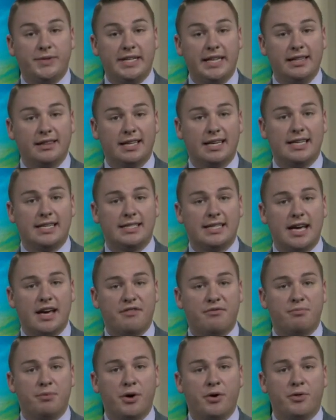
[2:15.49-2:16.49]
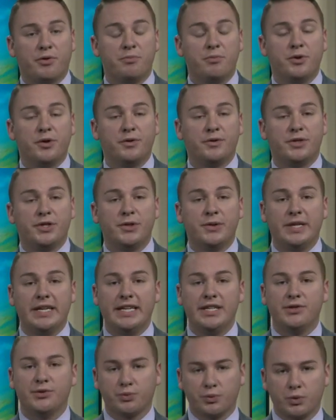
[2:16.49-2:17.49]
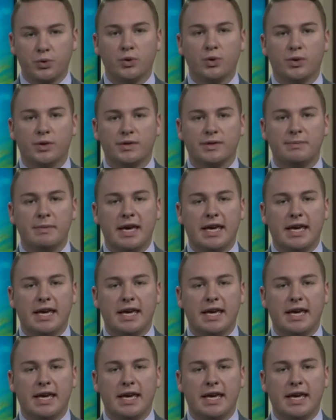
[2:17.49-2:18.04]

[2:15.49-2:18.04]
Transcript: Zealand have both moved to ease rules,